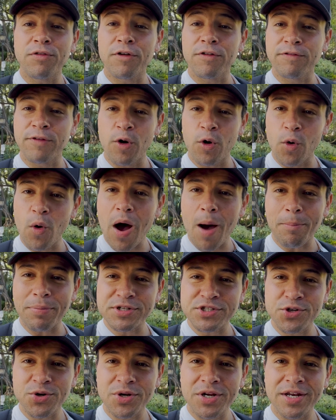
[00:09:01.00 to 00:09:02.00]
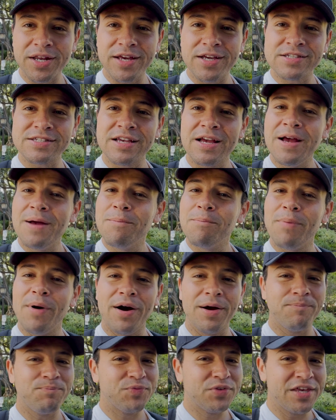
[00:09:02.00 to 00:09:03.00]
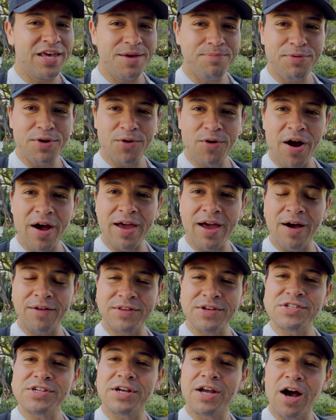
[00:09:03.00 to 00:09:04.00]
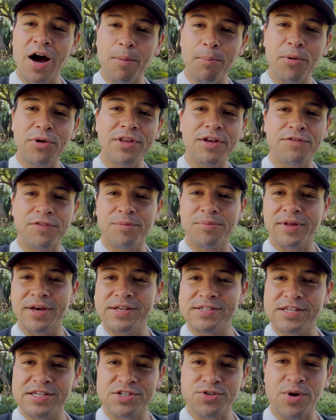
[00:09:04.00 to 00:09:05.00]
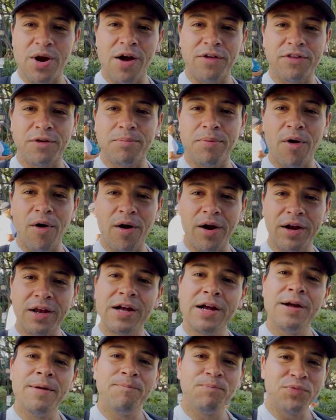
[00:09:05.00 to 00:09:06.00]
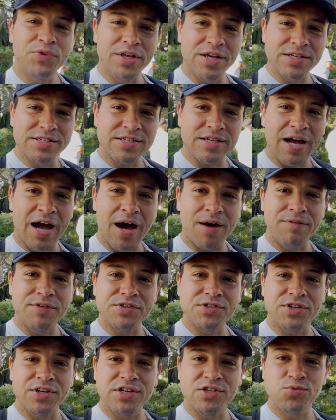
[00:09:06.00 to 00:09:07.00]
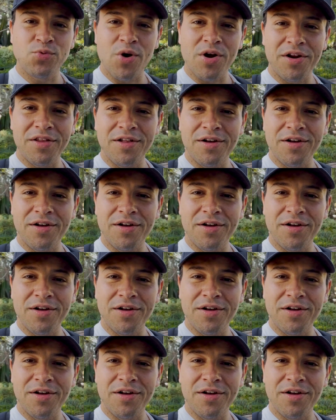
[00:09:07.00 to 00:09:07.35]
for photo opportunities, but keep your eye out. There's a couple different places throughout the park. This obviously is one of